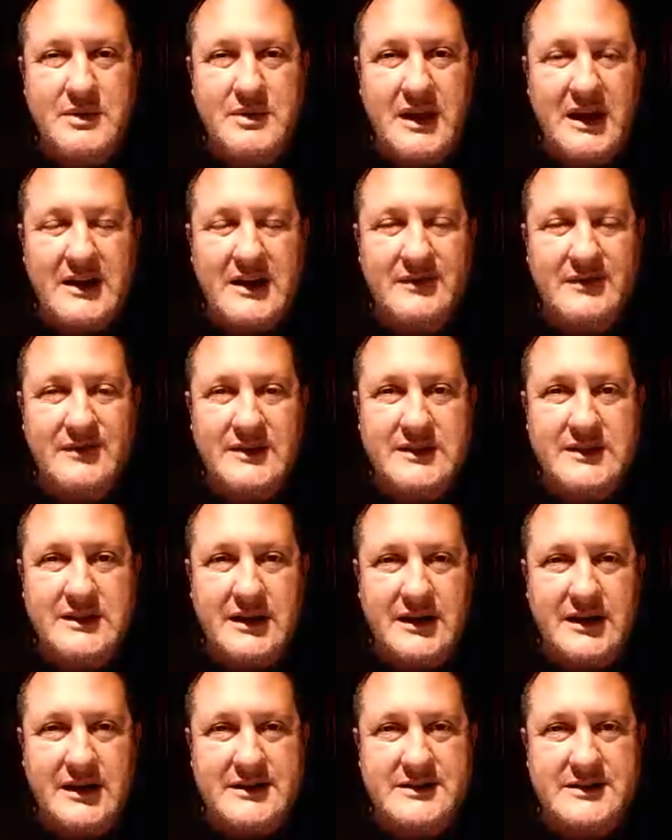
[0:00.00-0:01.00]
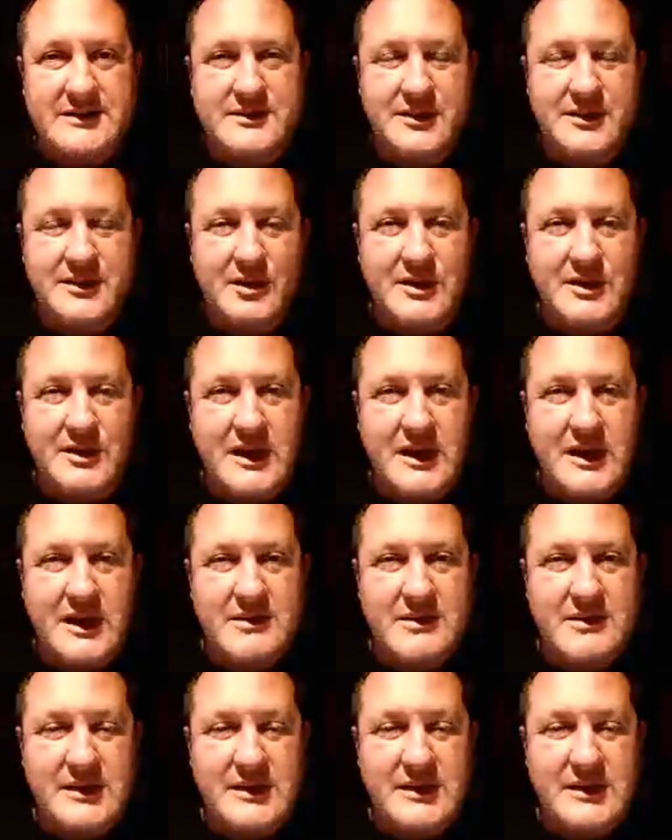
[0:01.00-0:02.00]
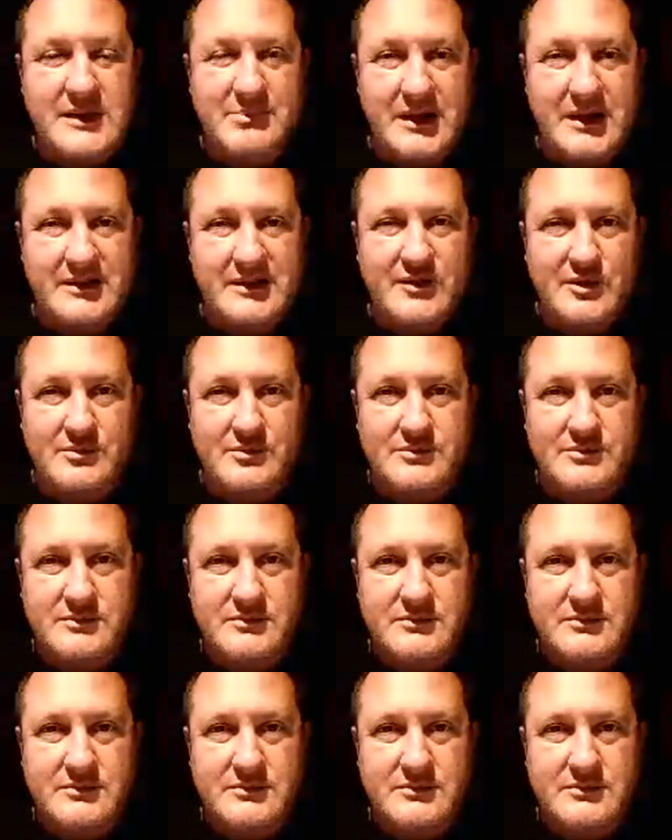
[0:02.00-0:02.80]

advertised on any media platform.